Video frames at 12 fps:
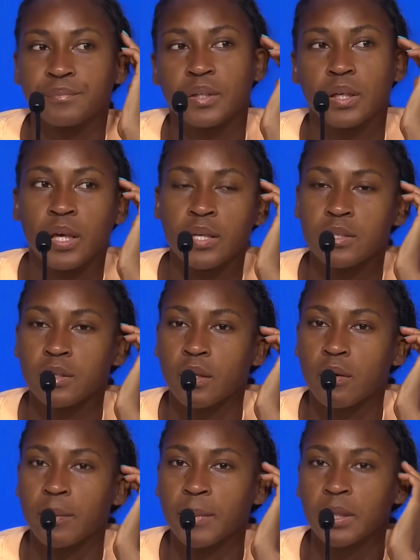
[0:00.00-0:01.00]
Yes and
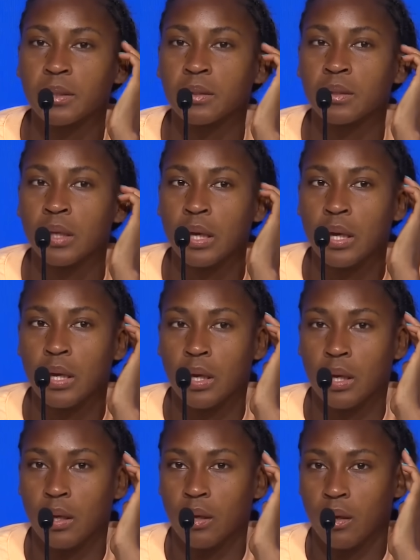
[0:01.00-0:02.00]
no. I mean,
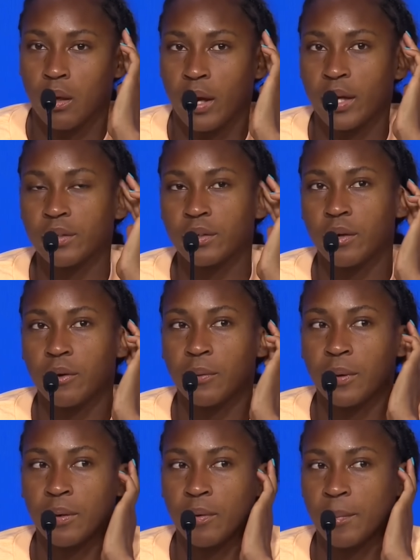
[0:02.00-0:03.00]
I don't
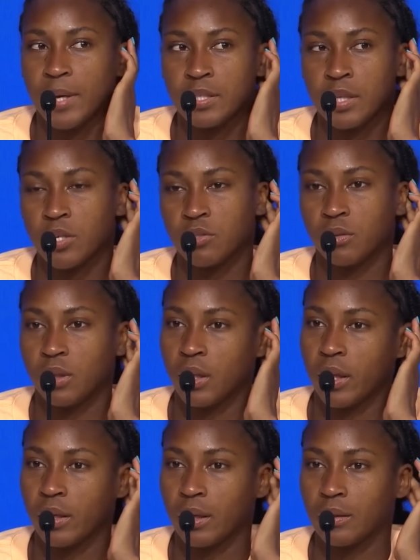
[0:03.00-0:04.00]
know what my schedule will look
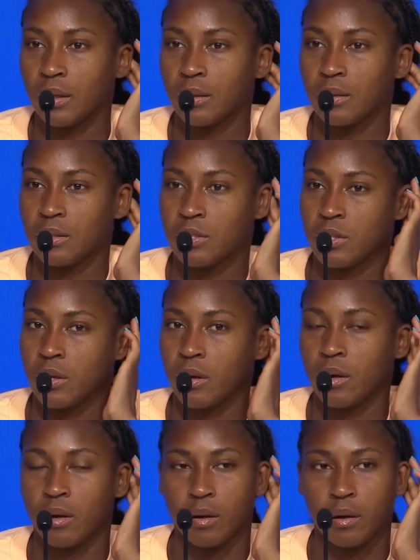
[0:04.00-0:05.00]
like at the end of this
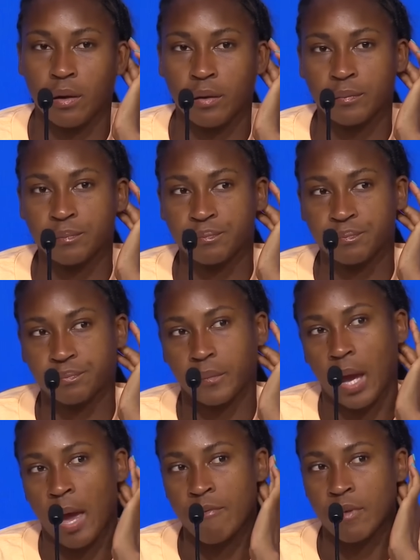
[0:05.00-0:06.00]
year.
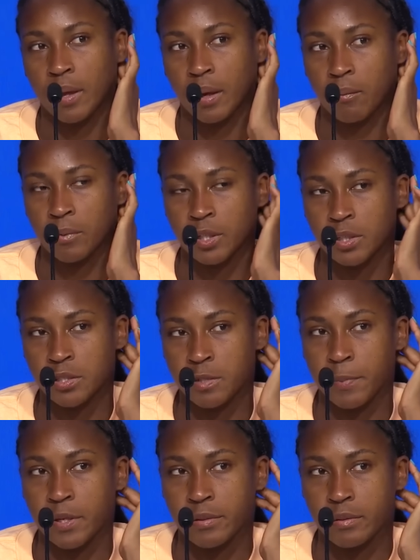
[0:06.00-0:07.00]
I feel like I want to
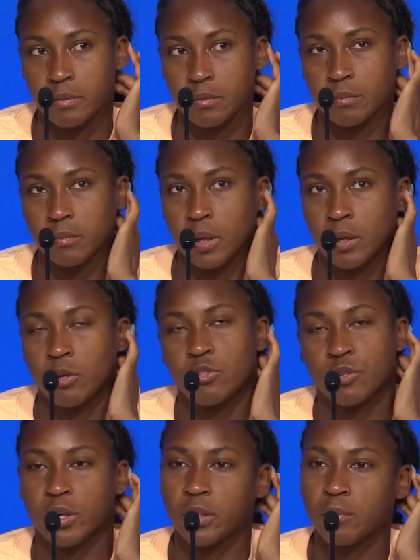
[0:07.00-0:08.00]
spend a good
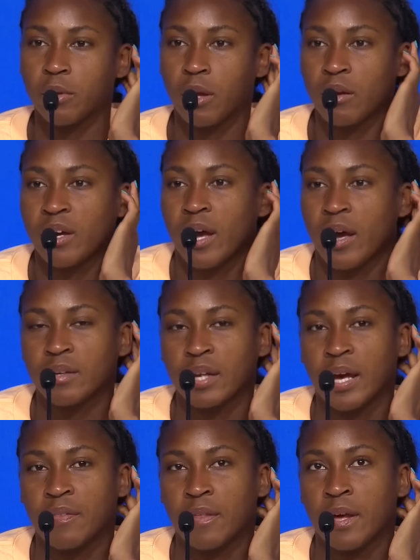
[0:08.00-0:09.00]
training block. I hadn't
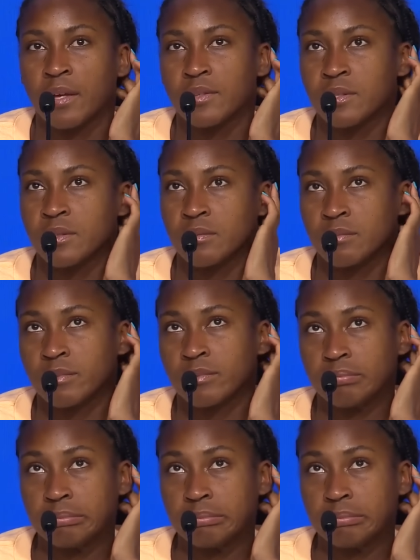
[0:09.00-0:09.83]
had that since